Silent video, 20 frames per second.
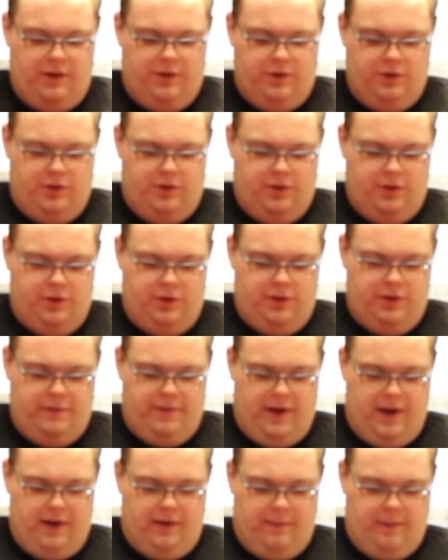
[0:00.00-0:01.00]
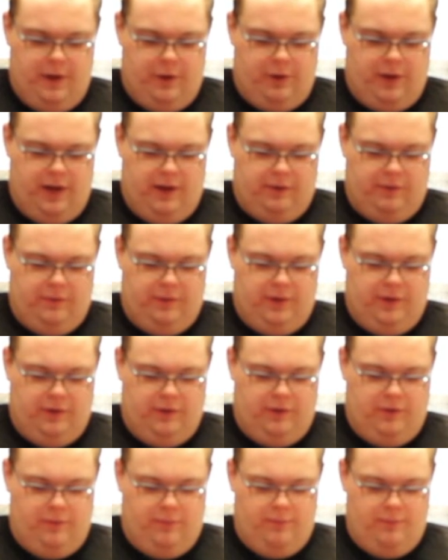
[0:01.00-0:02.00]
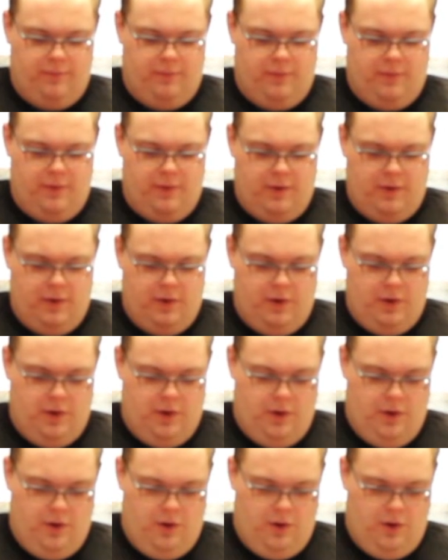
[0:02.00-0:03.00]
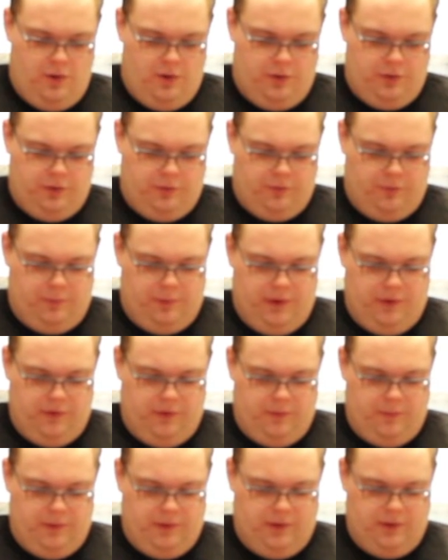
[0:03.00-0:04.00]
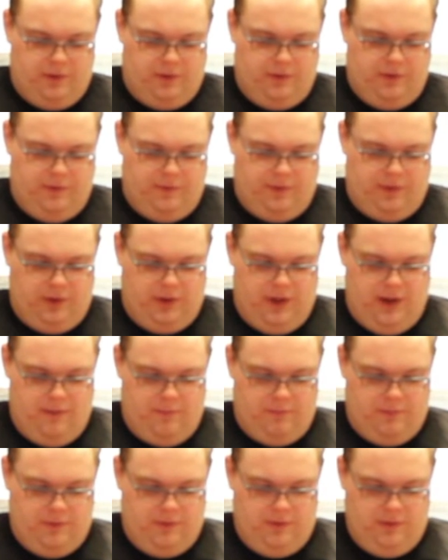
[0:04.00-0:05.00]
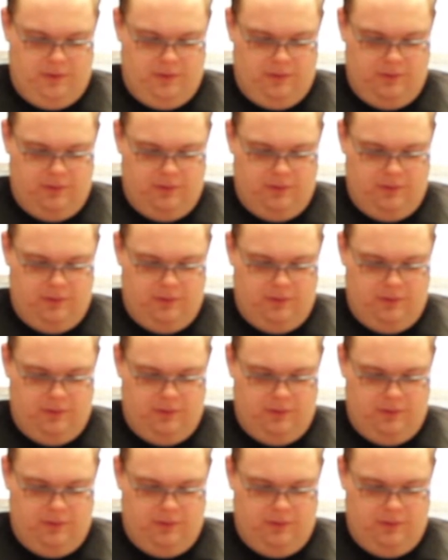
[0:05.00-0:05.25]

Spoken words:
should have gotten a better case for this. Or just replaced it with a different games